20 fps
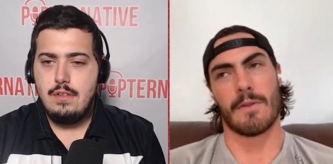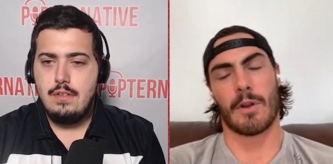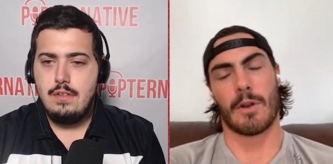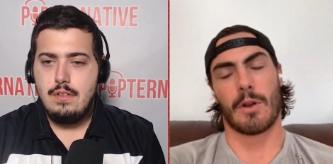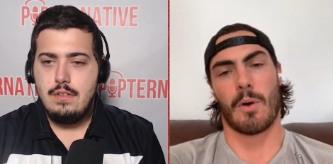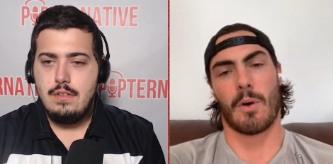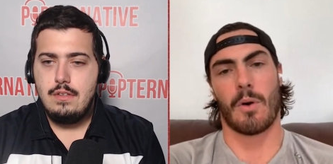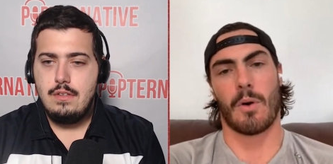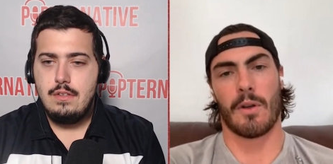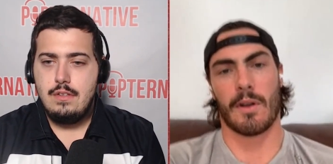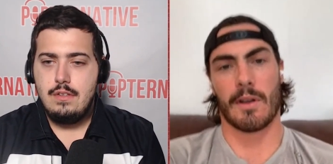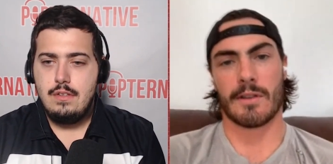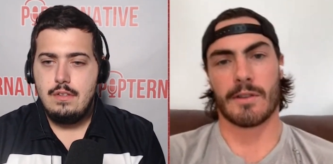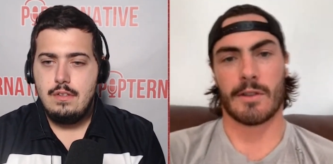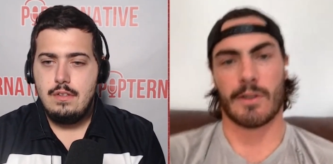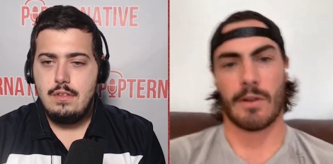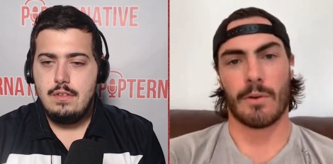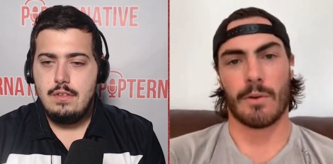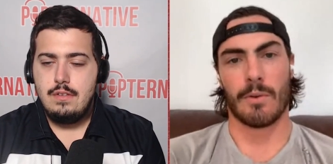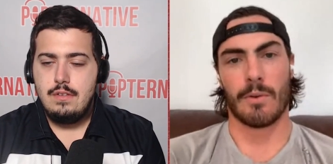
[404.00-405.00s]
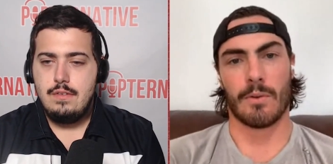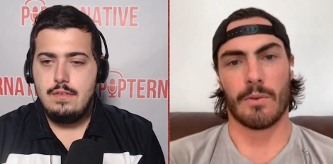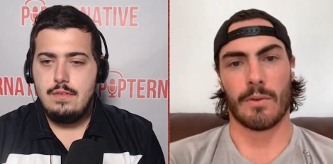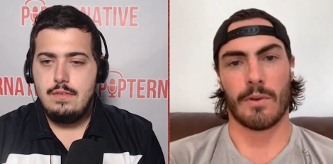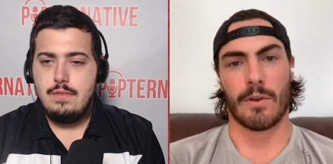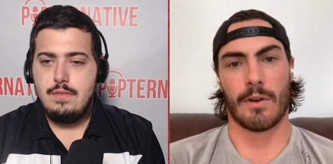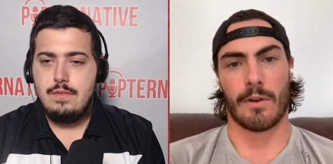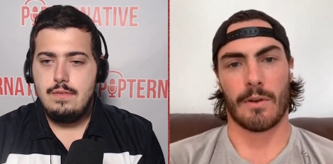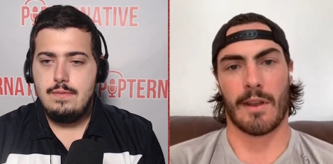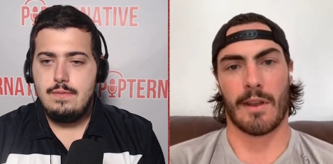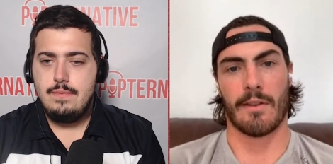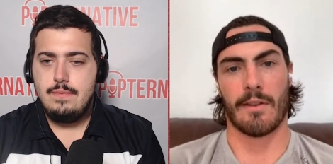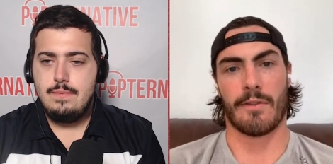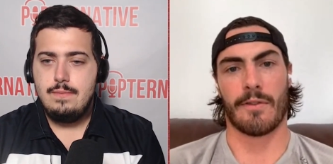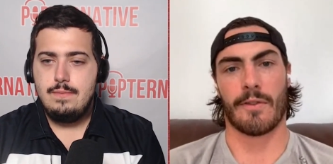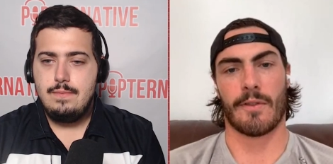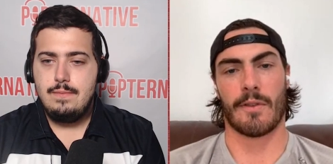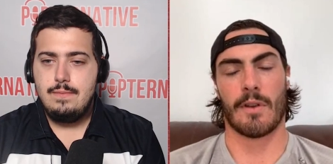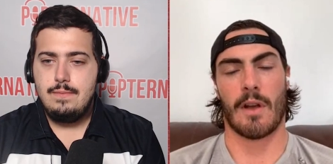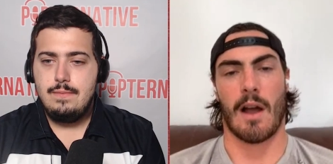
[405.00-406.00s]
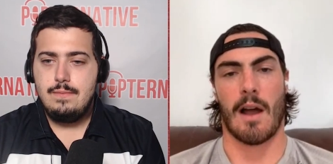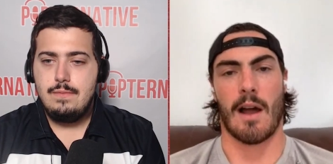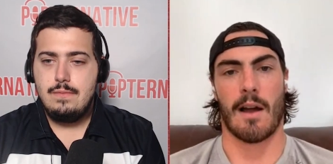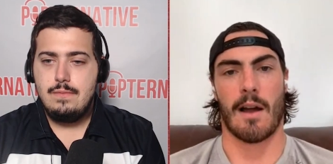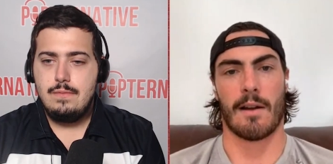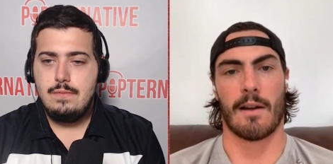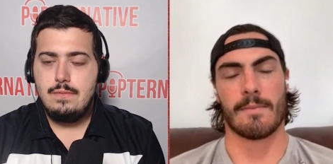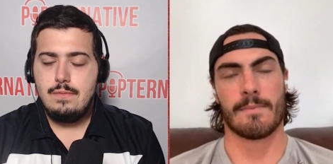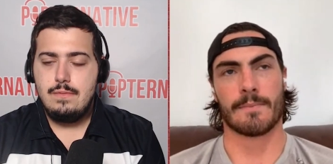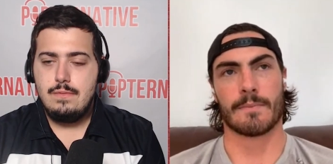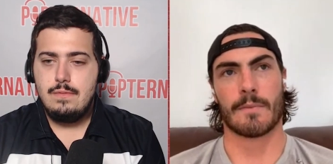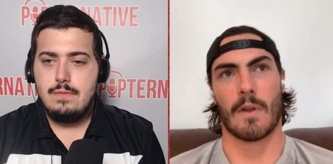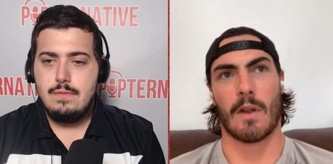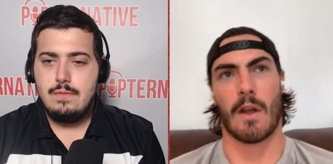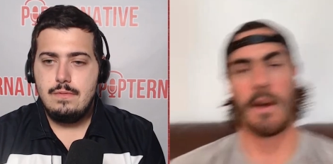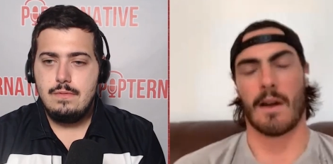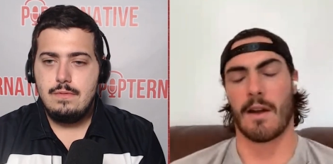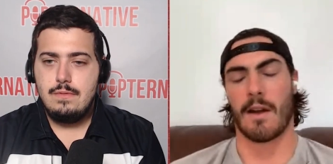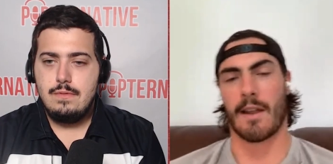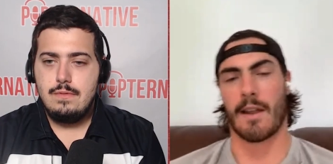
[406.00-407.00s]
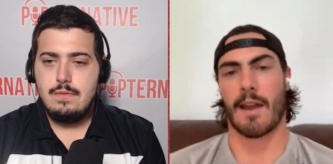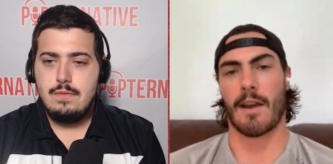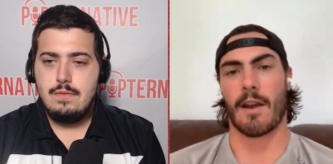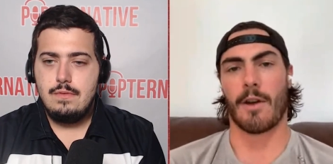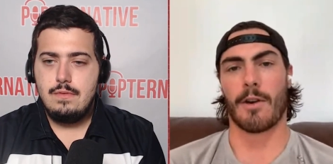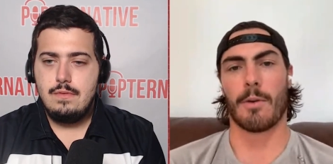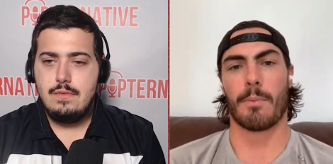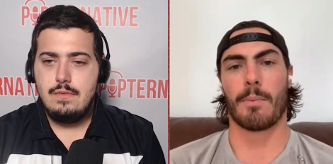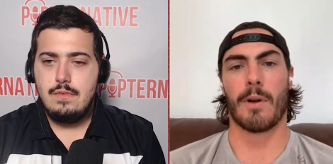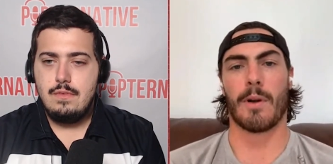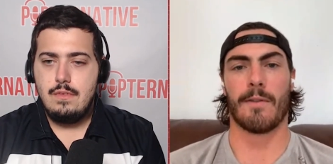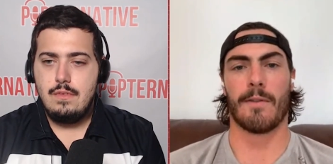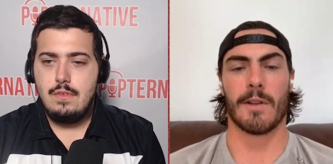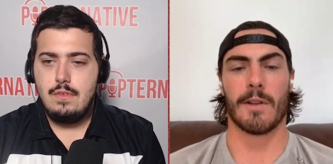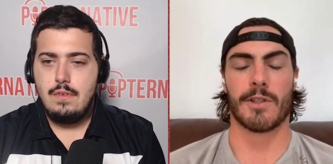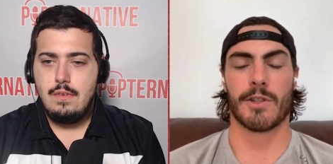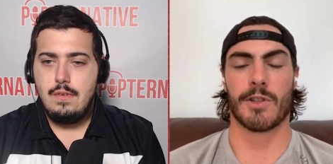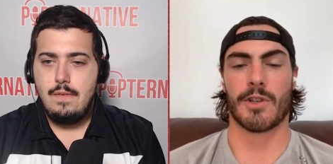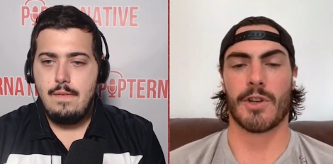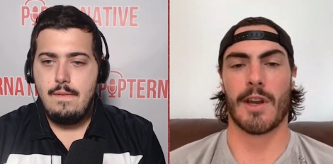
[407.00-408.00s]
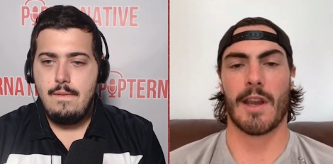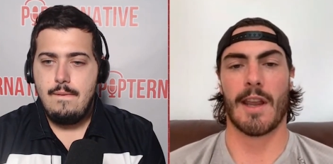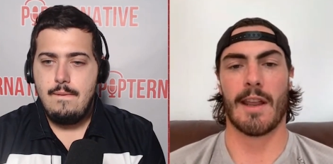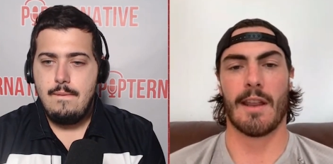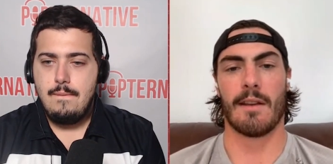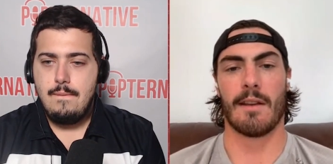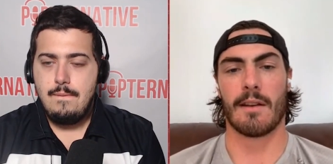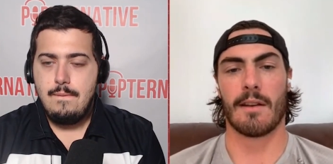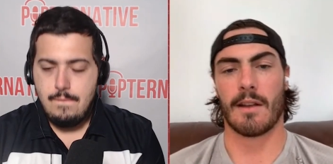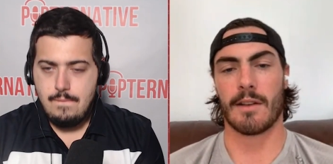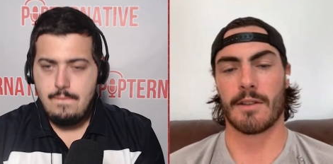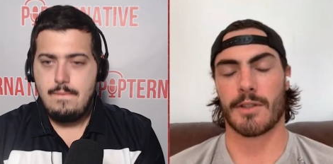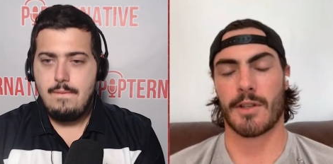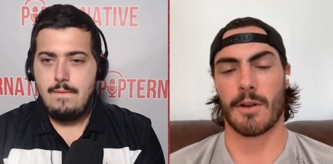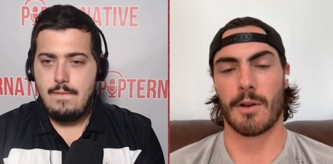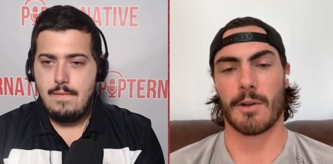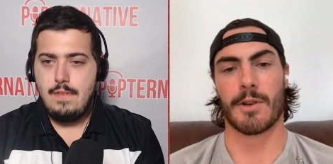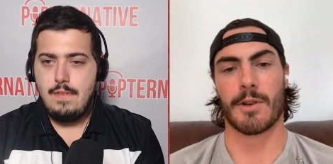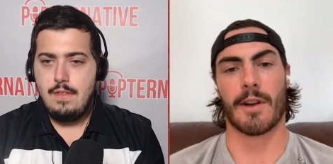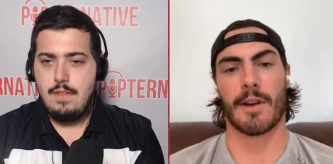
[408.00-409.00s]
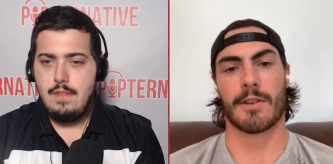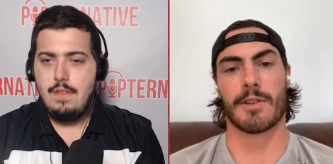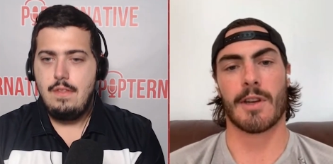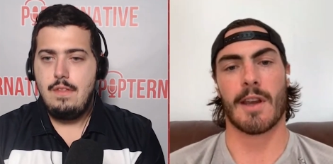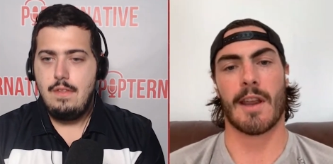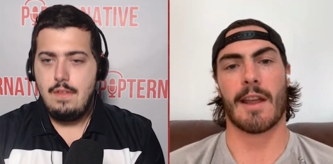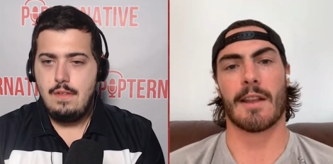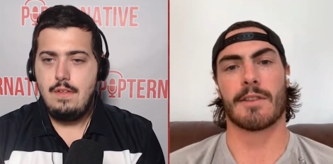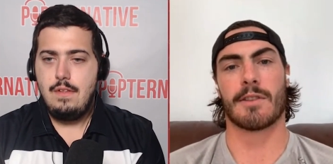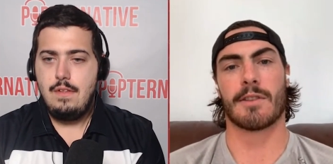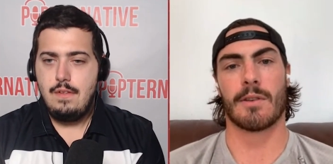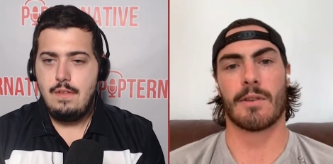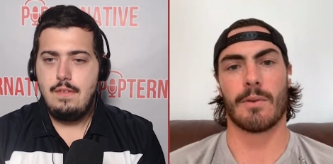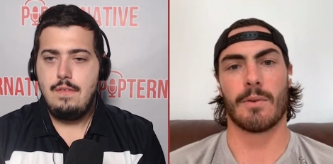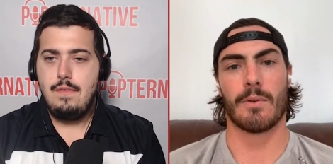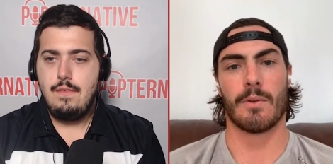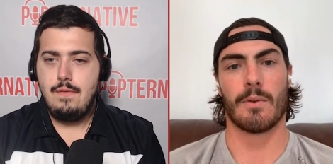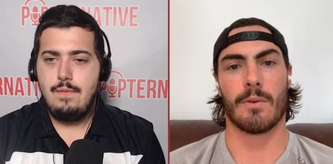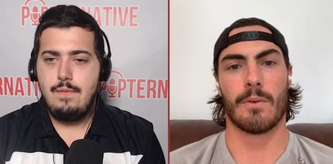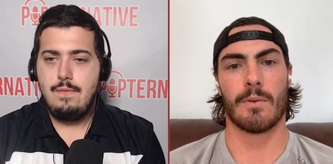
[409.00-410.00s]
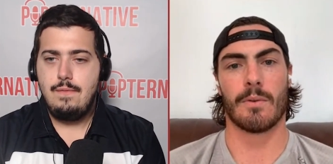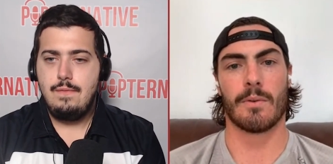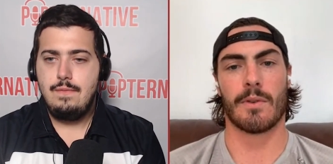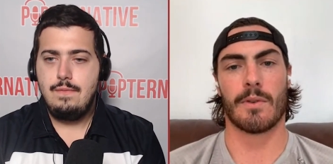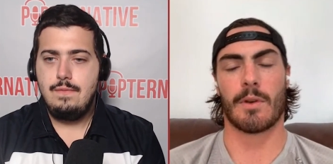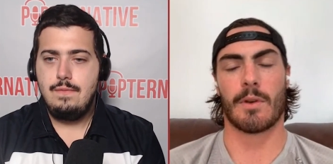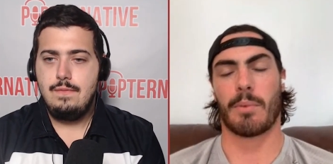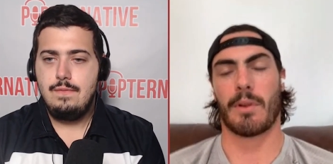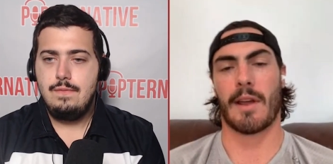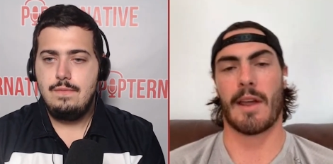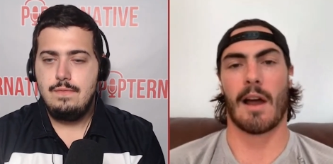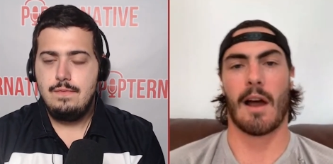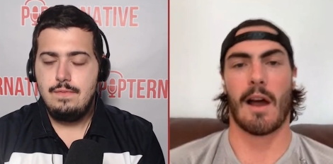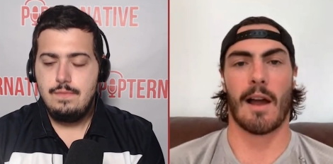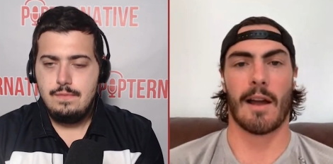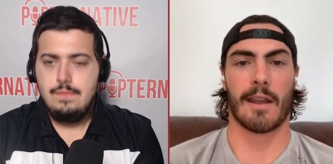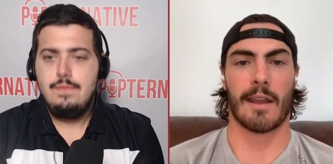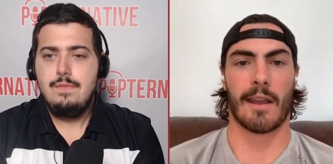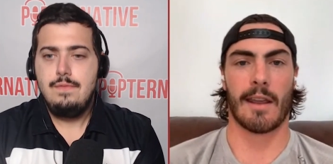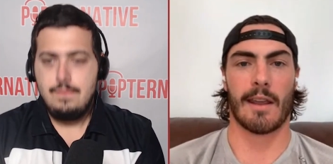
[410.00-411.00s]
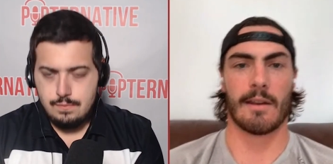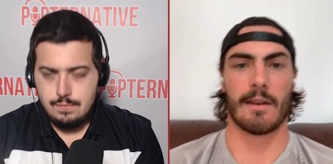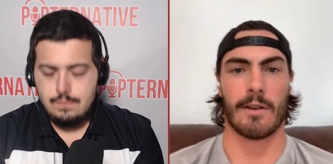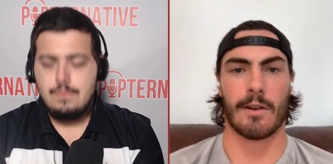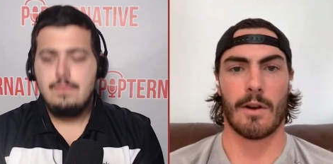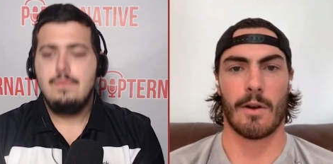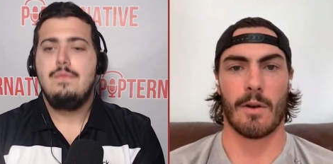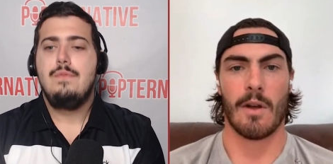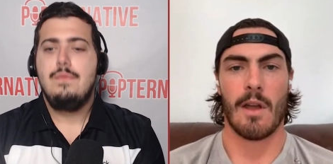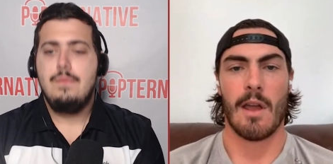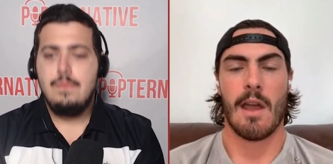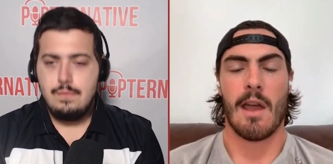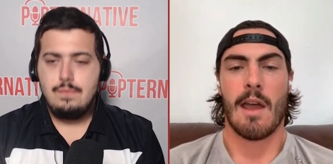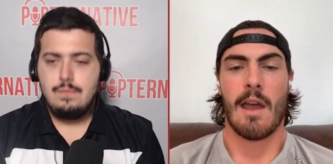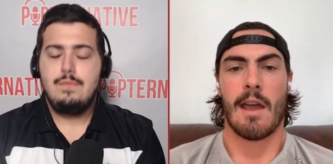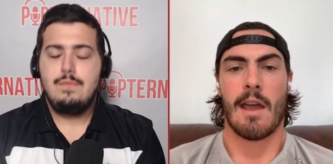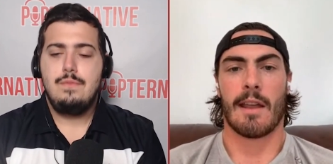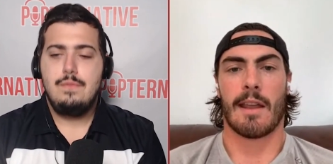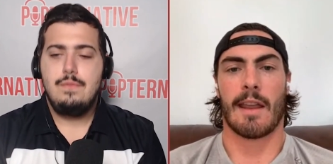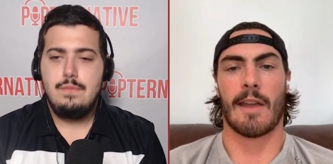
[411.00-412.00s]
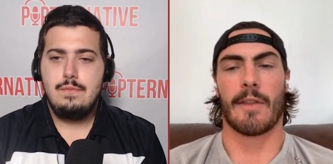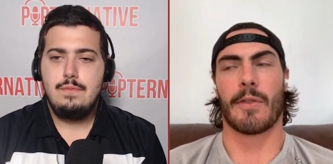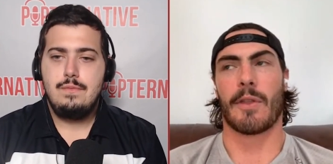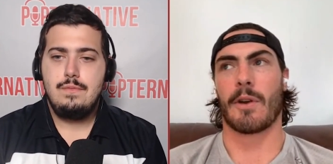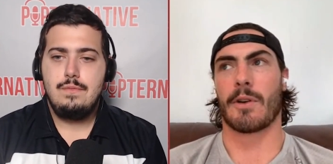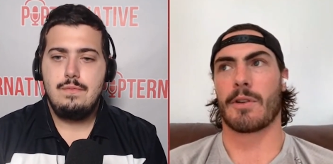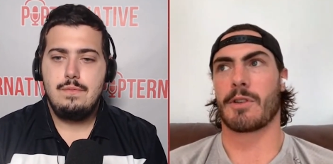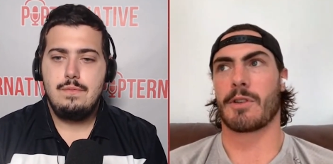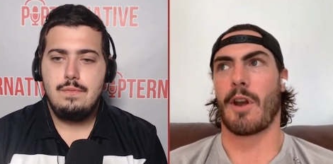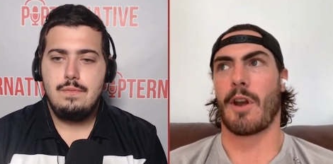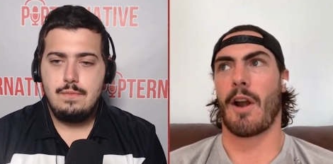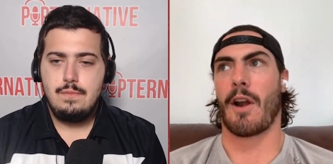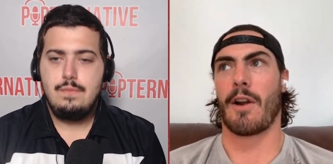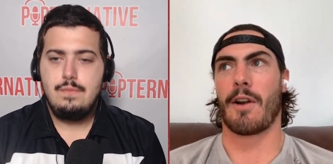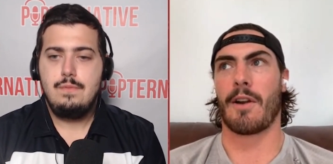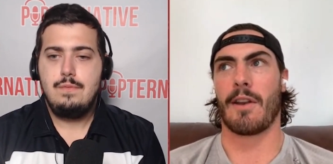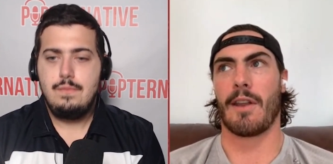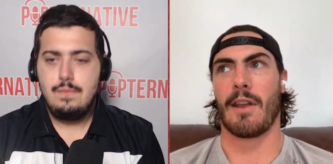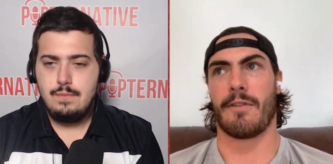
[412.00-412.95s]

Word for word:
Speaker 1: the goal is to, you know, give uh, uh, kind of underprivileged ch uh, children a chance to to play hockey and, you know, get their start.